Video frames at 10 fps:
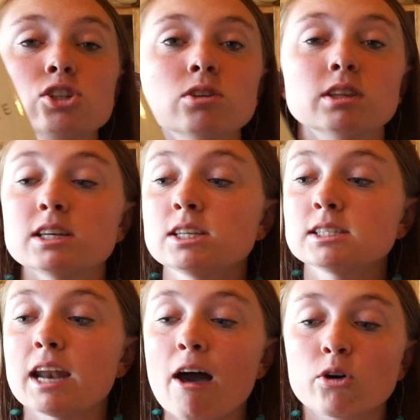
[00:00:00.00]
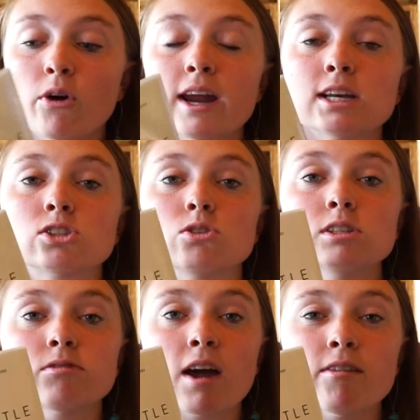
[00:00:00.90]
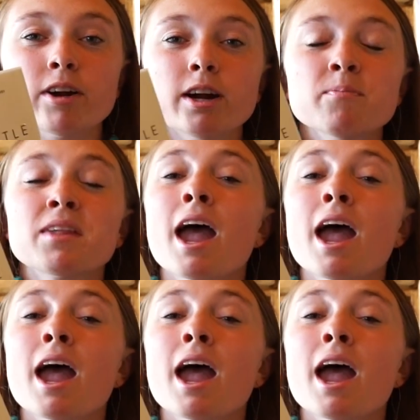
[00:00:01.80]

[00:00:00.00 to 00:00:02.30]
do this is an Owlcrate exclusive cover.